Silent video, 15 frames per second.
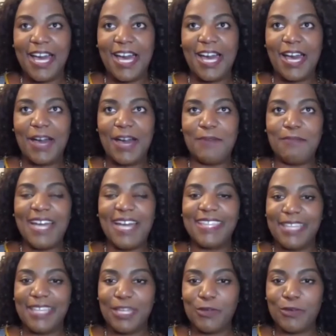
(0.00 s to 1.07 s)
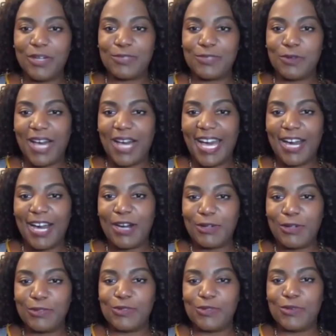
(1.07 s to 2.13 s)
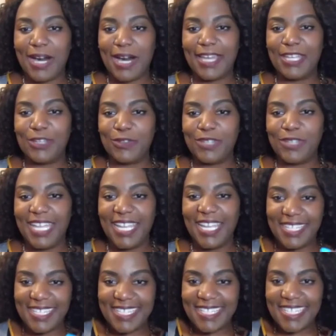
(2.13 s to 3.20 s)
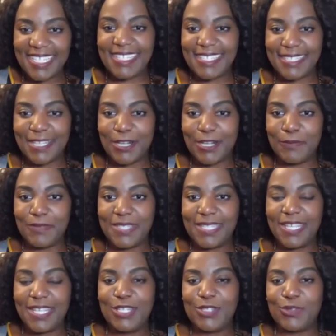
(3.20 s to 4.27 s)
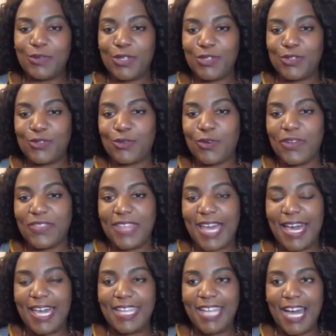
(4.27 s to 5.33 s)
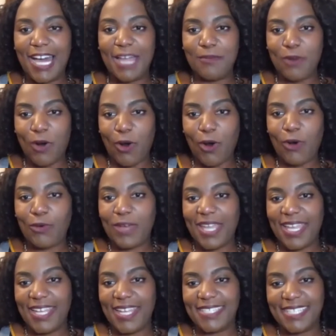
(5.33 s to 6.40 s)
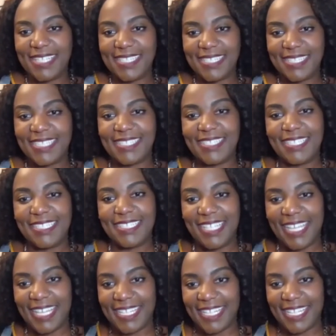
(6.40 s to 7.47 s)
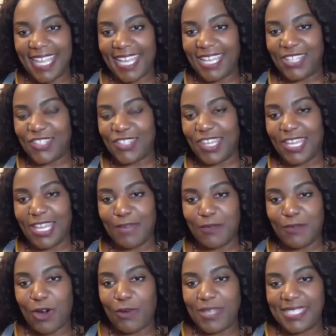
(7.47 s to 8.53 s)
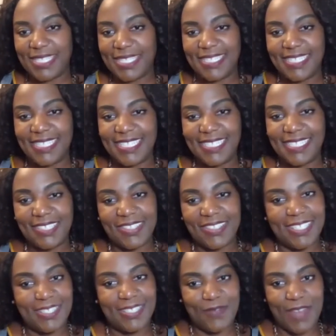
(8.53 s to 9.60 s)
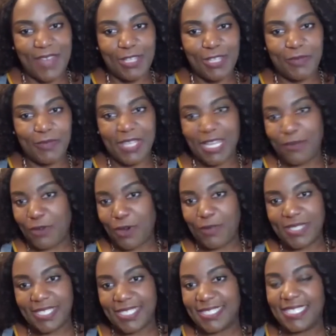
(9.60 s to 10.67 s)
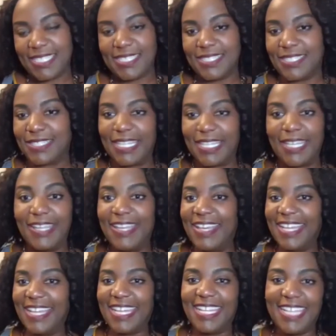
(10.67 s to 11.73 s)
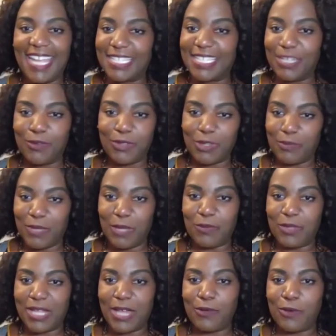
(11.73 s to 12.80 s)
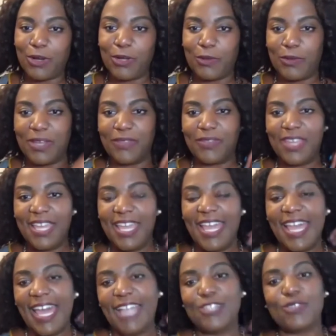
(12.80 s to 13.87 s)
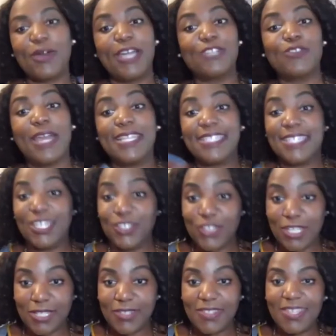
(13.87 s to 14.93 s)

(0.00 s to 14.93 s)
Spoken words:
my thing was, well, how do I create systems to ensure that I'm always consistently engaging, I'm always consistently developing, I'm always consistently connecting with the people I work with. And so I transitioned